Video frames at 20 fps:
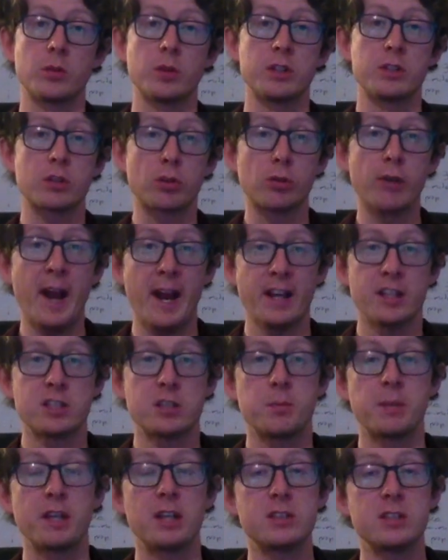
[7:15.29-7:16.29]
is correct
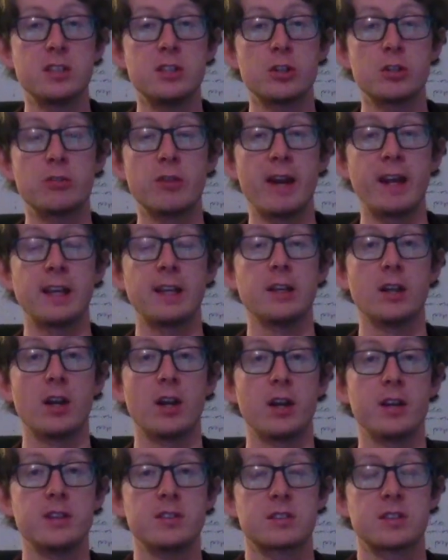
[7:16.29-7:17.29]
because he should
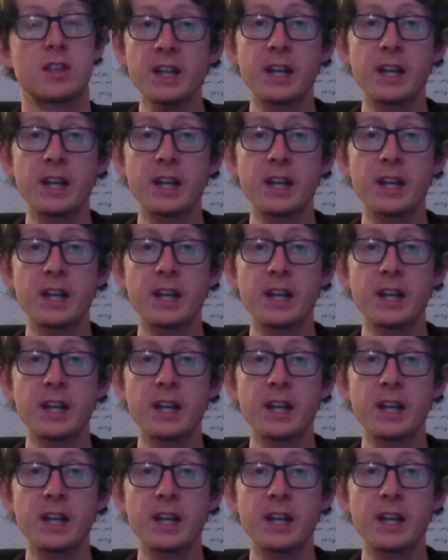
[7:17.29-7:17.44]
recognize